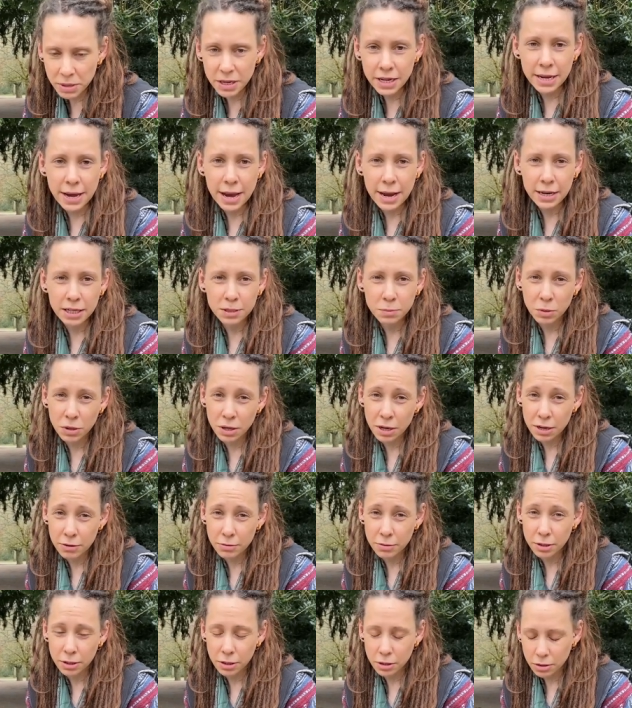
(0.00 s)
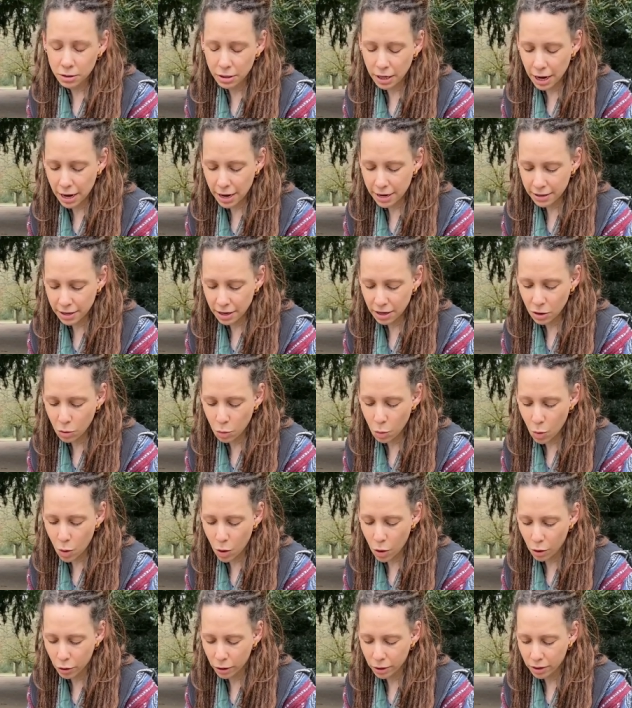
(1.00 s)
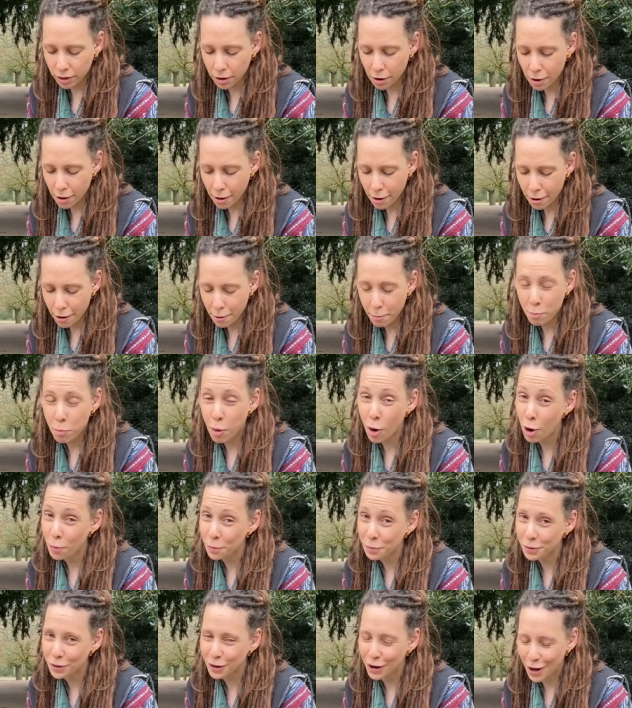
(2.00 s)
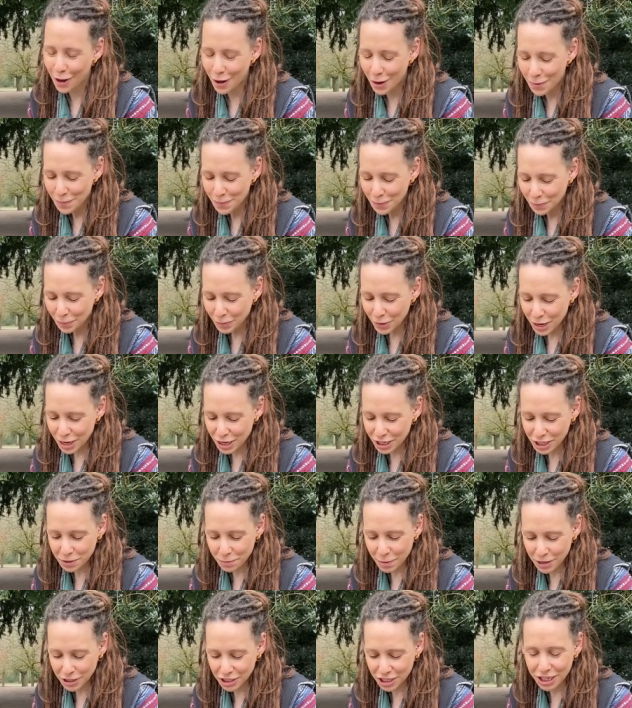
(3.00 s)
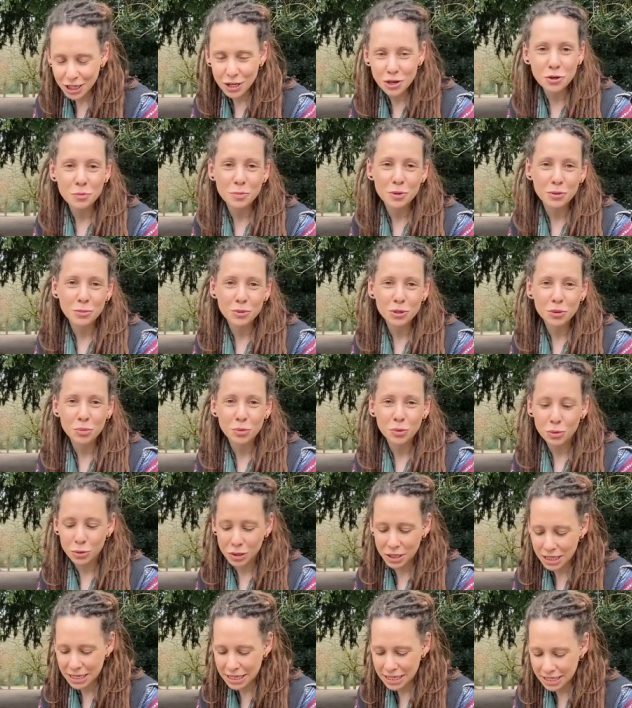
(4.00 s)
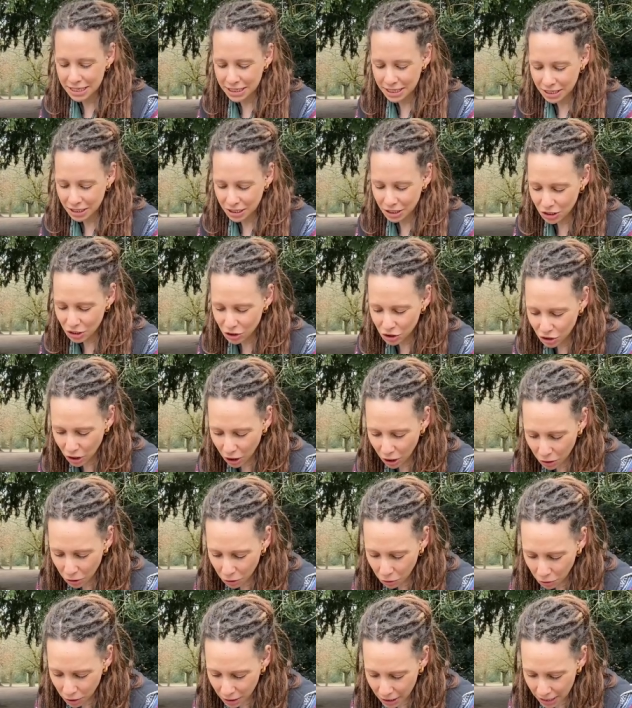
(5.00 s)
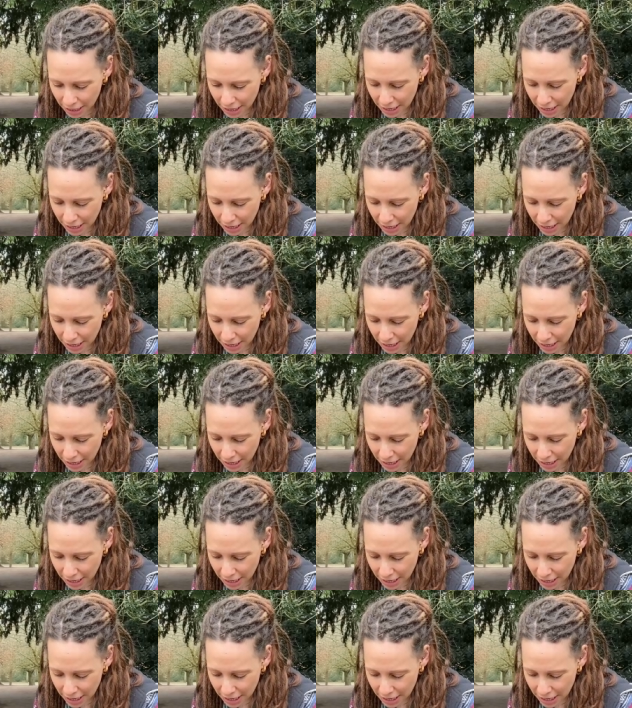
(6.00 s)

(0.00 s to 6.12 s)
mini eggs, but here in the UK they're quite uh, popular especially coming up towards Easter. So